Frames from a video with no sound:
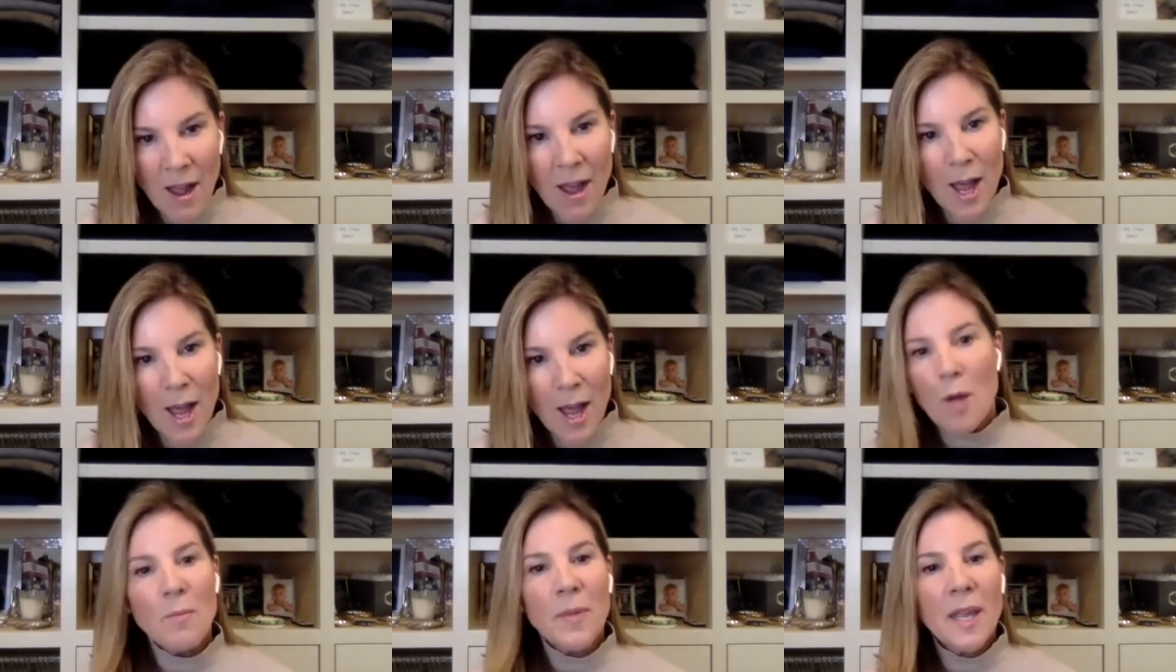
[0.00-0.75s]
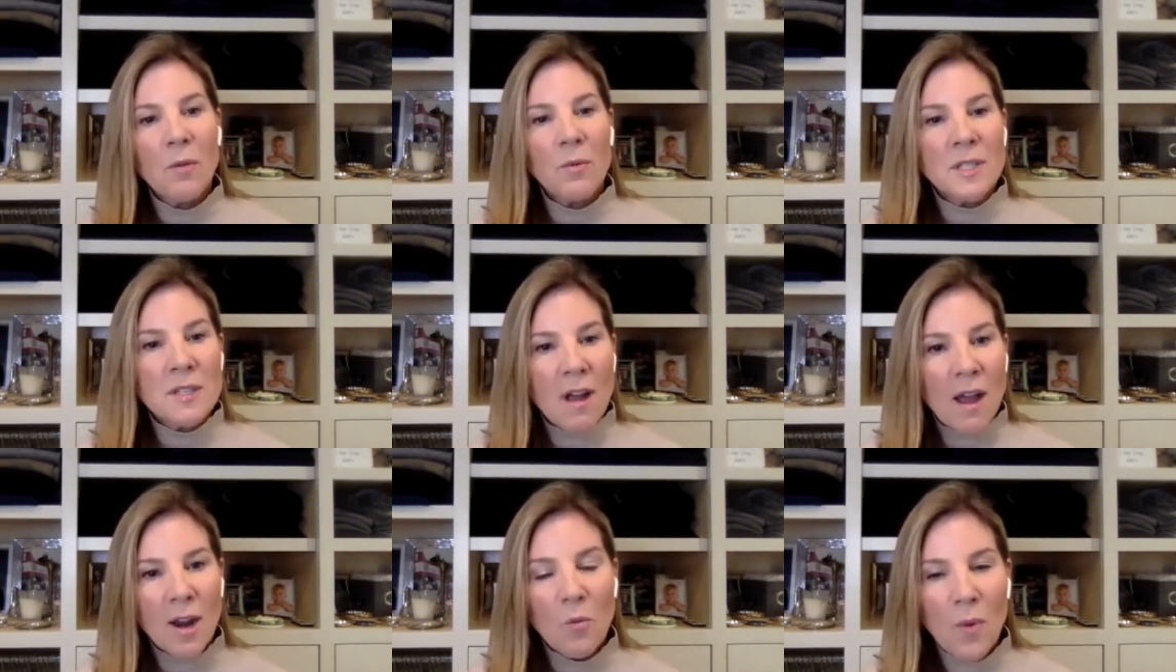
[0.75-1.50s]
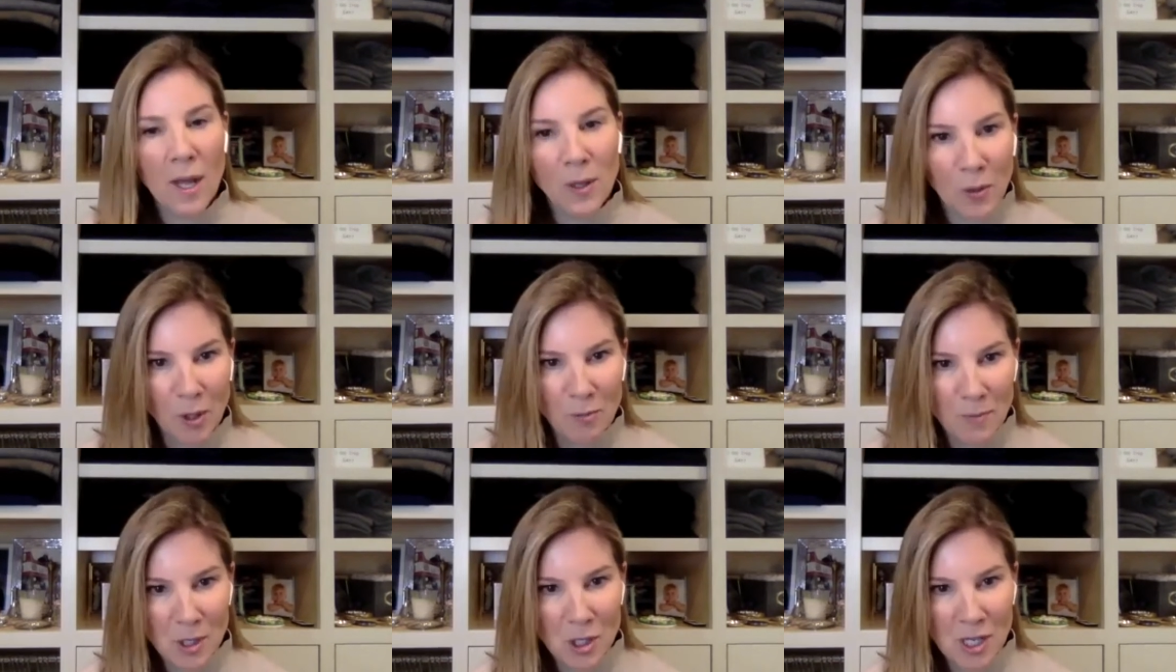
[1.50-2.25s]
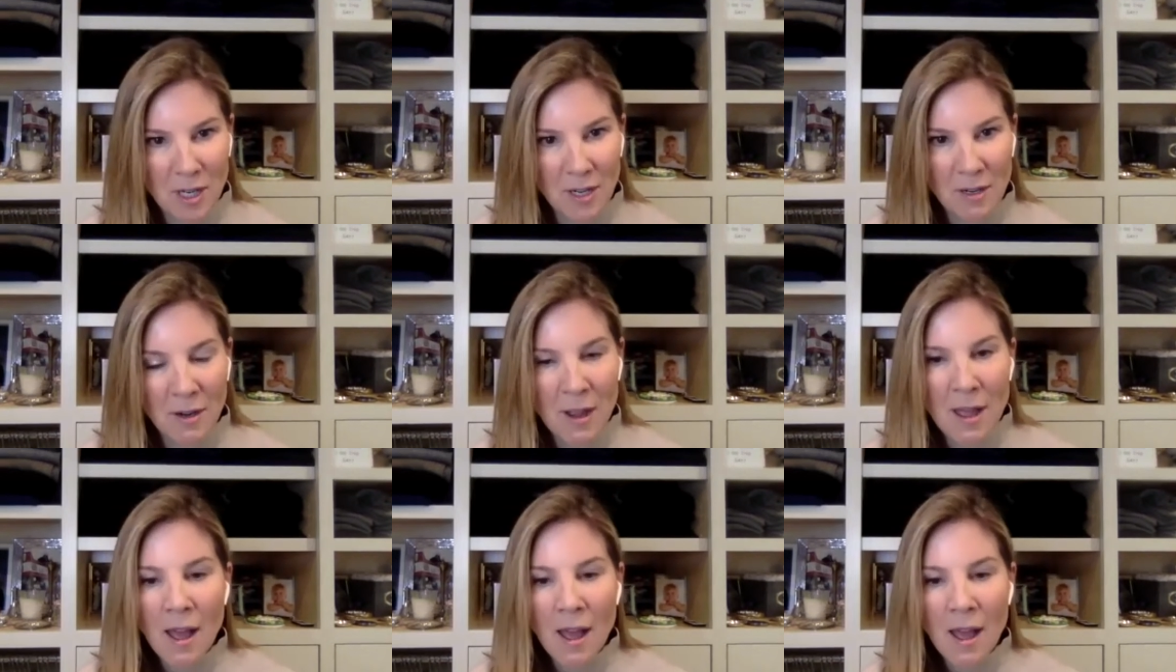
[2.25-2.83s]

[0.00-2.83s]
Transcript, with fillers: Um, it was not a well-oiled machine.